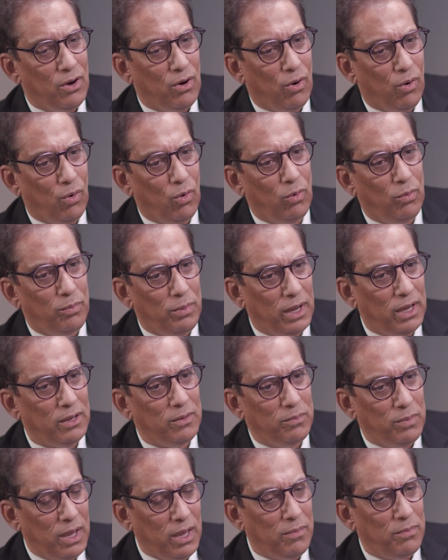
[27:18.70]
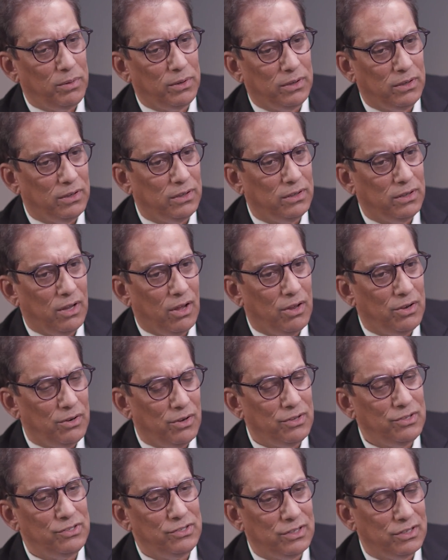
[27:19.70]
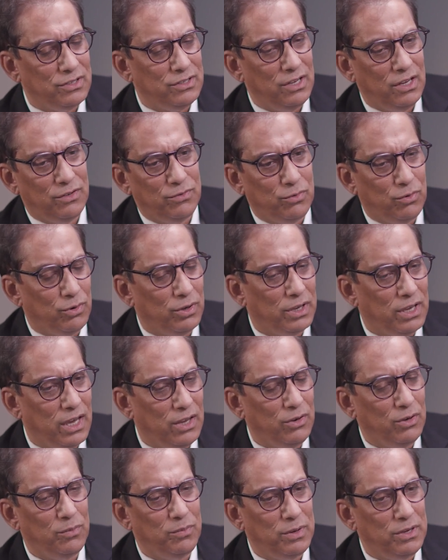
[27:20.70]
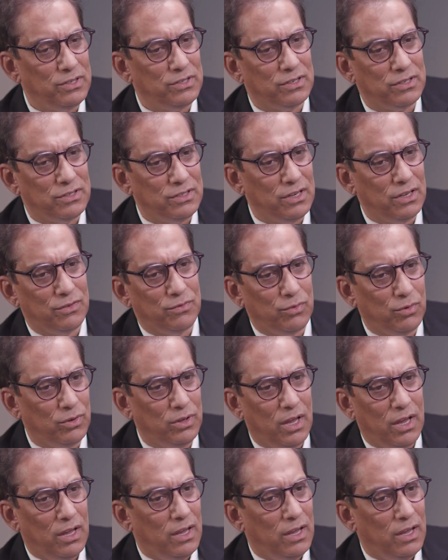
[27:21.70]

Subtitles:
all black people are not successful or cannot be successful.